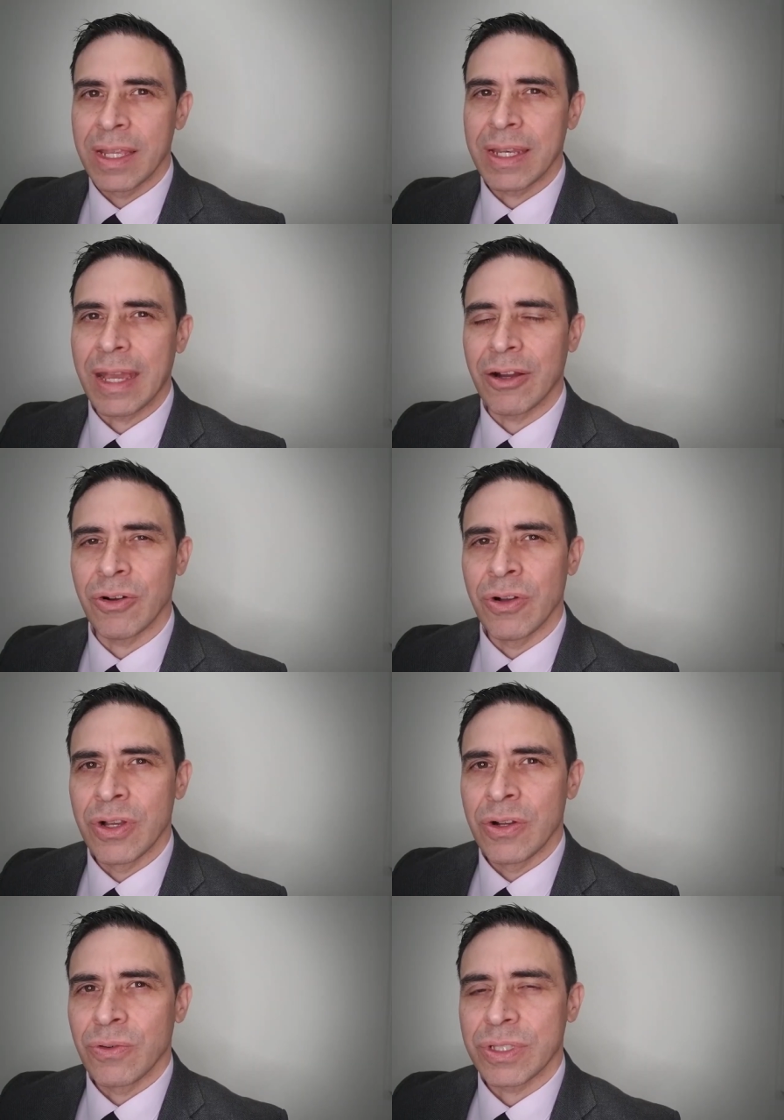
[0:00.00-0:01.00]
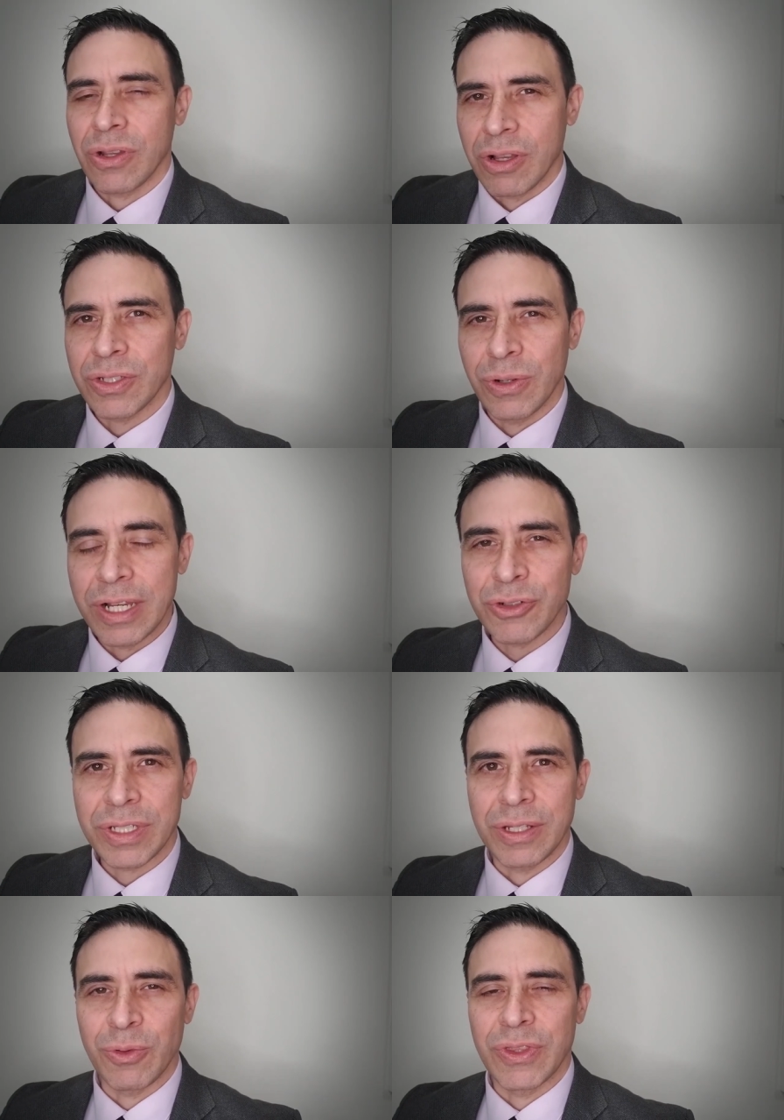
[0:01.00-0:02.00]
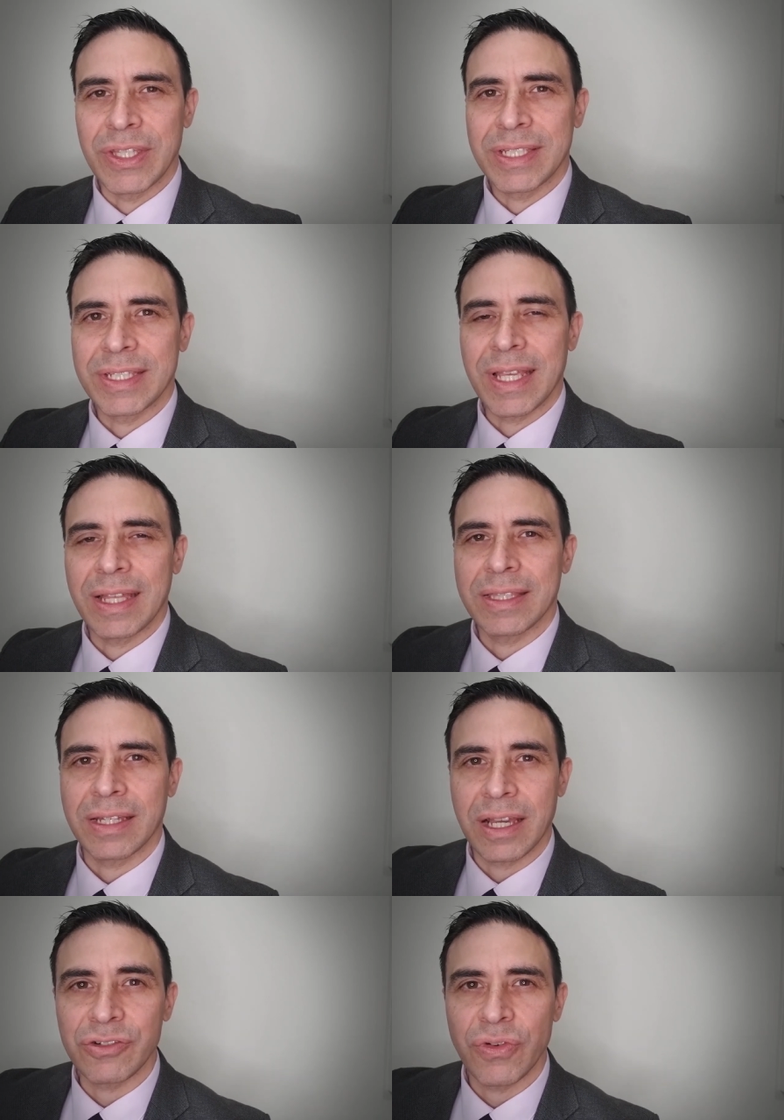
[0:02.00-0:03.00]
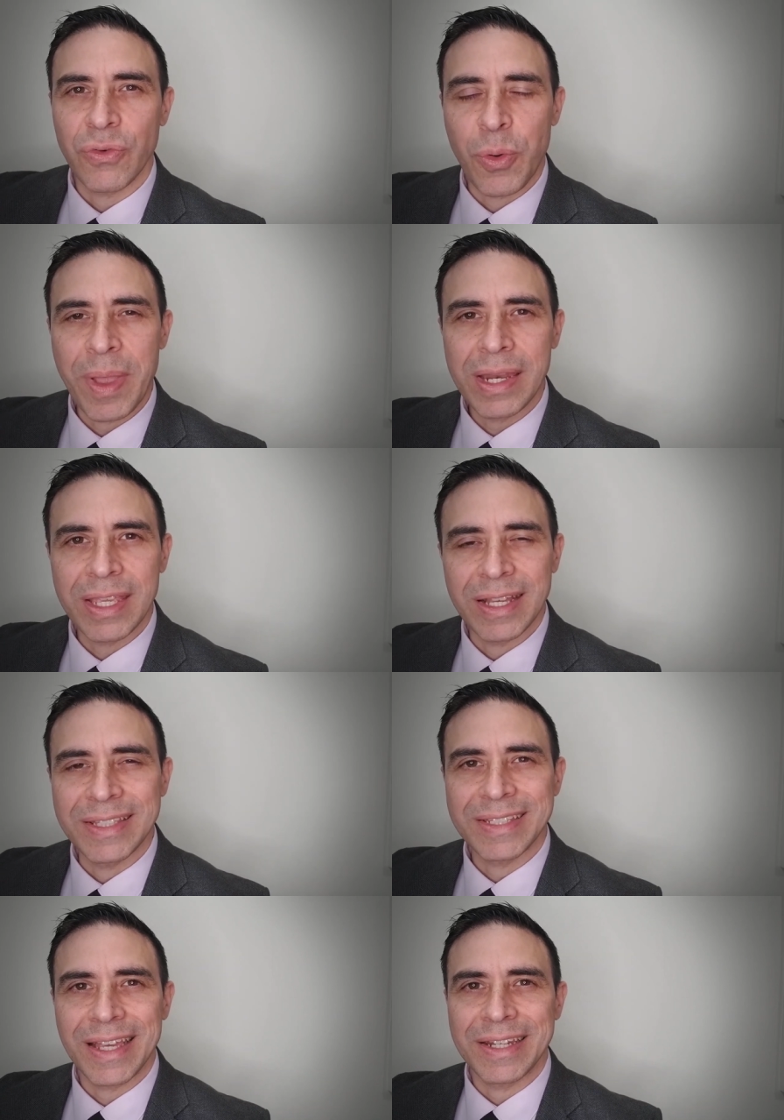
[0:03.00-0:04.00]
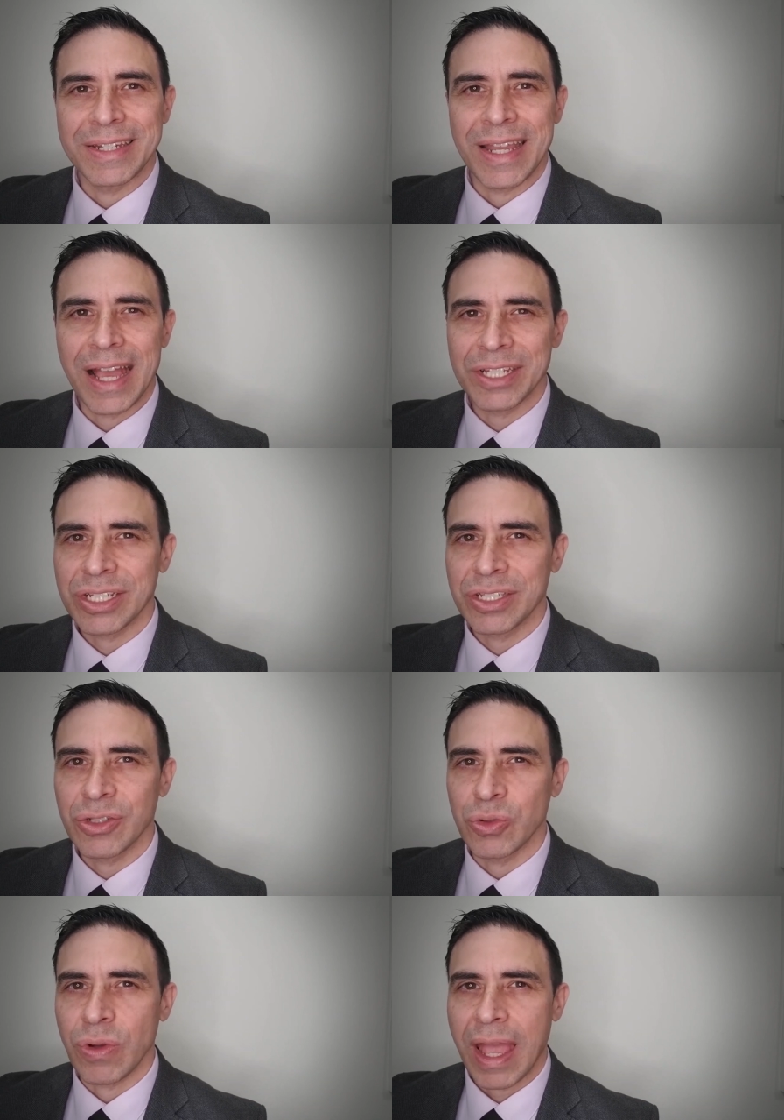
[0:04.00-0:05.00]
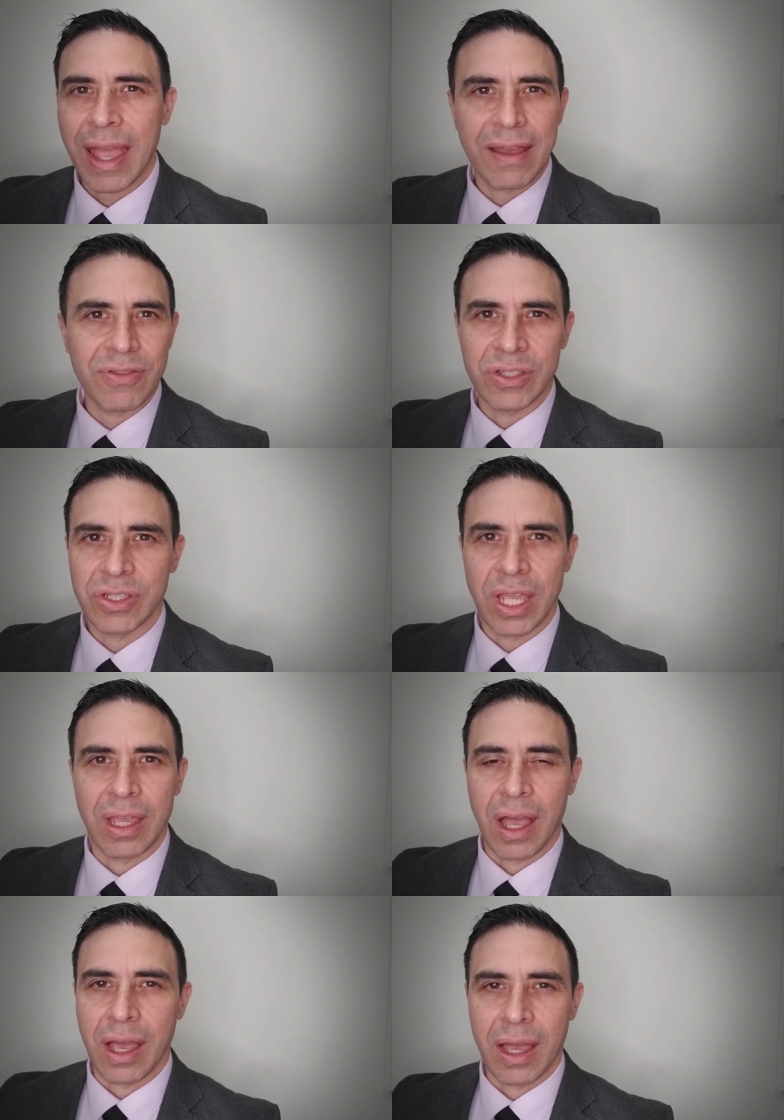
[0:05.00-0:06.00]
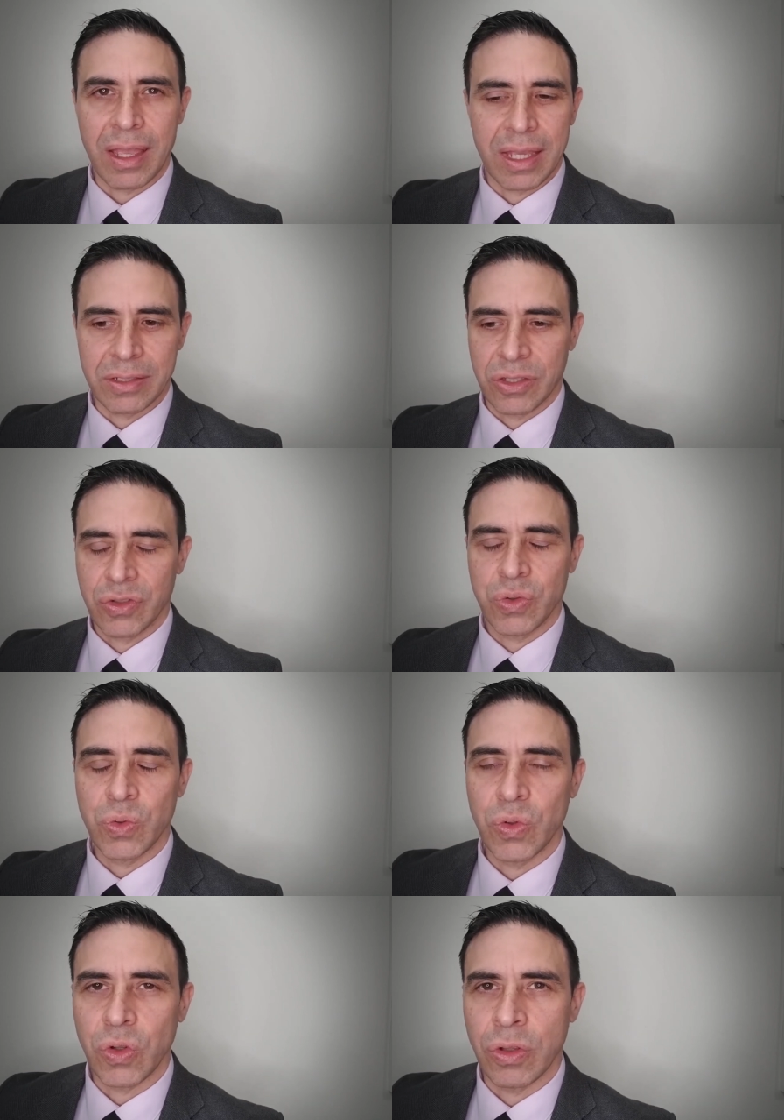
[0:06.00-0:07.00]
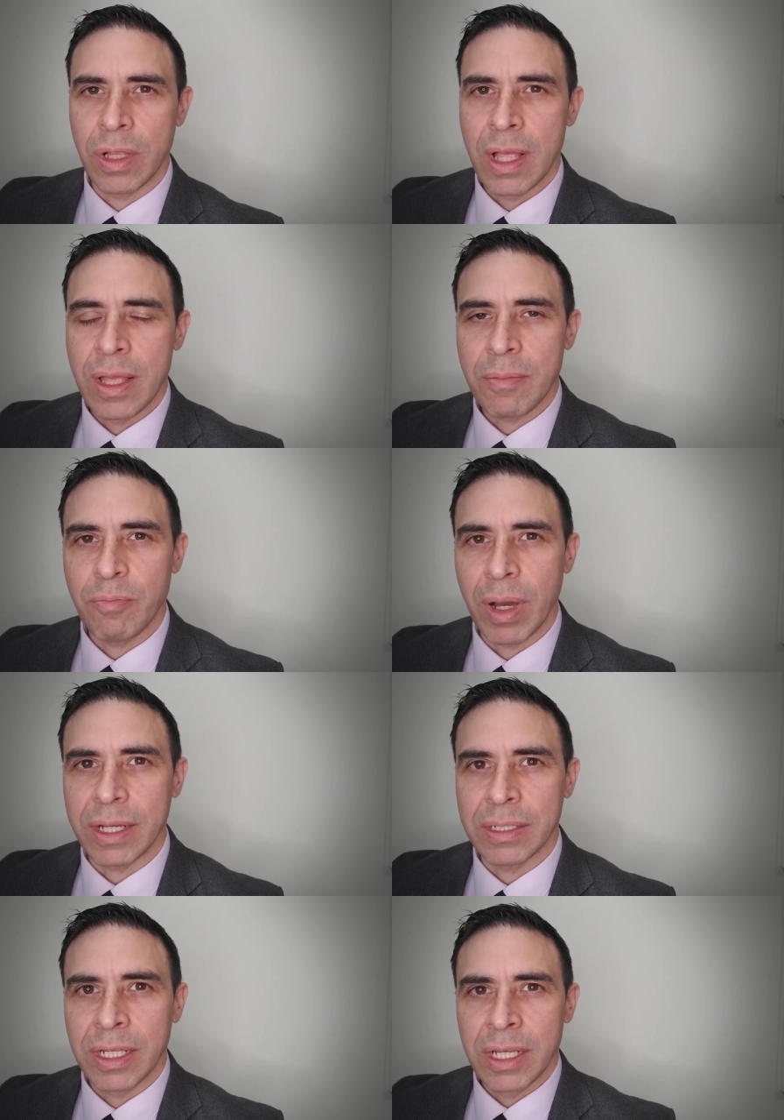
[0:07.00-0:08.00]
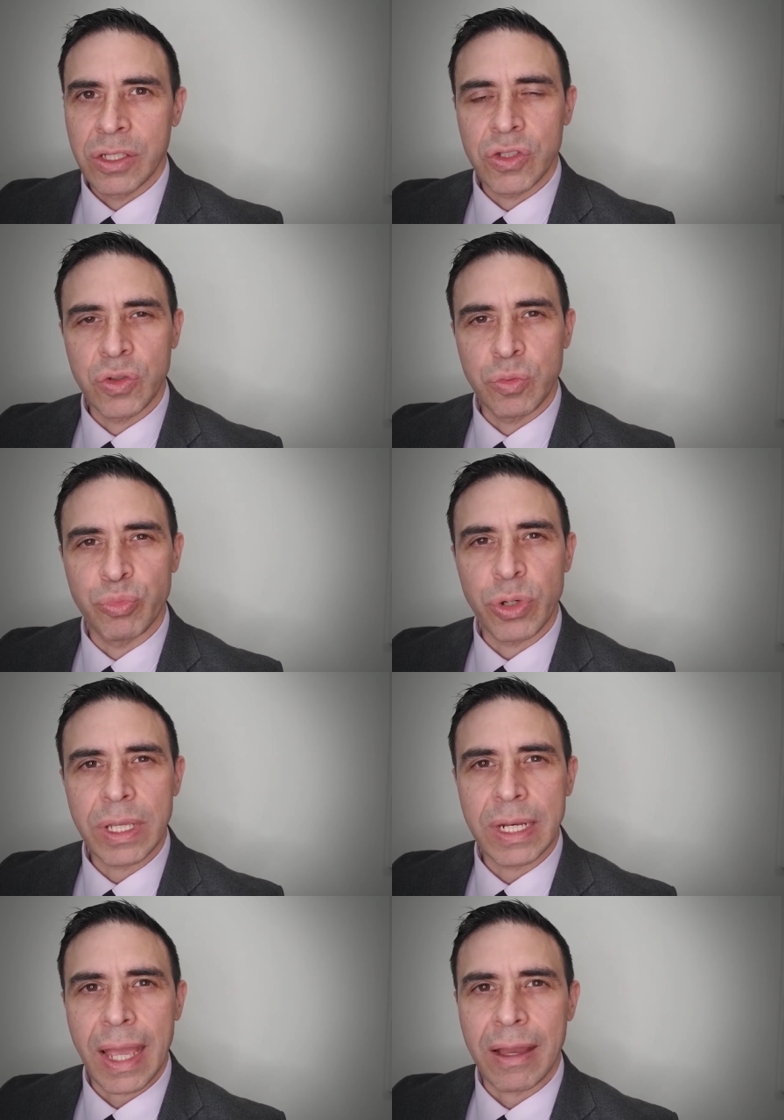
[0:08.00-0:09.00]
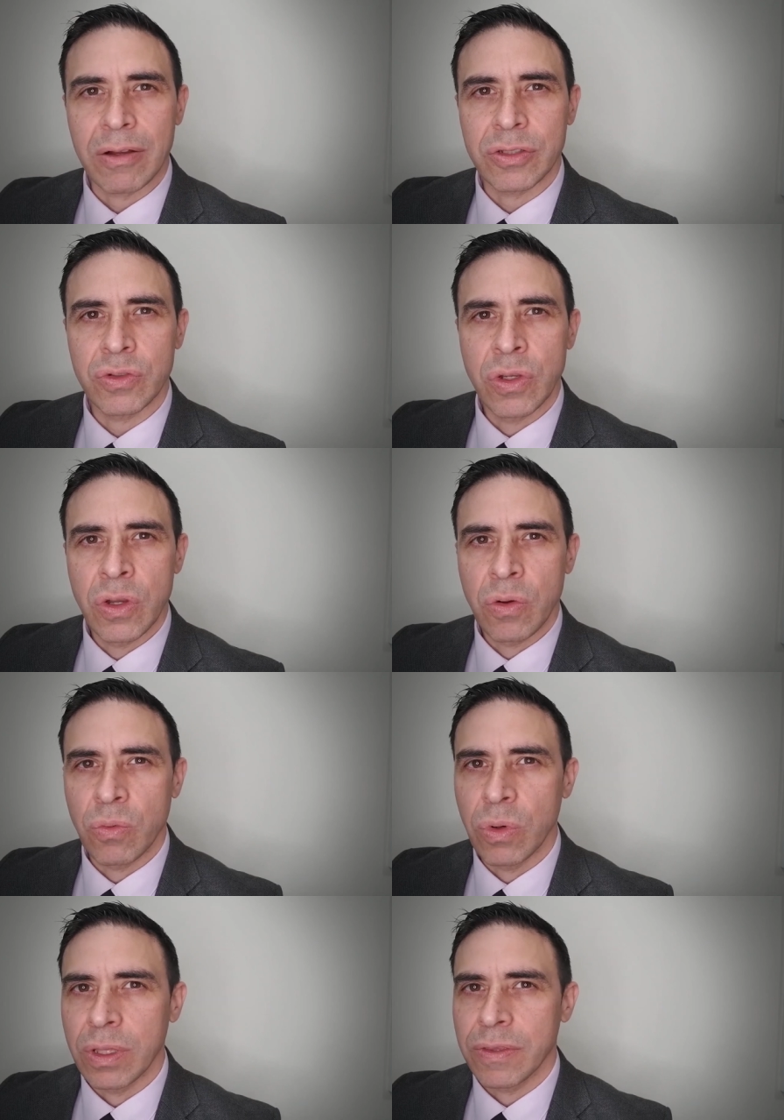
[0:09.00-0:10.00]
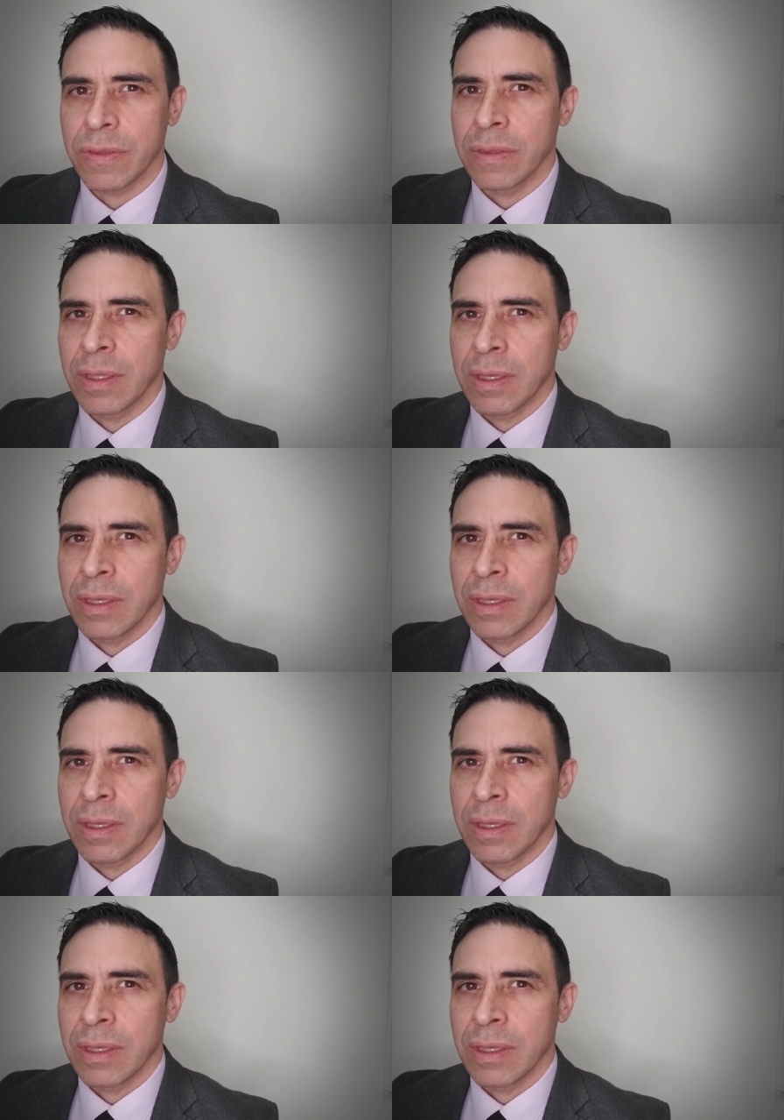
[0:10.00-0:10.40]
Now, what's also interesting with this is that the country of Romania decided not just to have this A I as a tool, but to bring it out with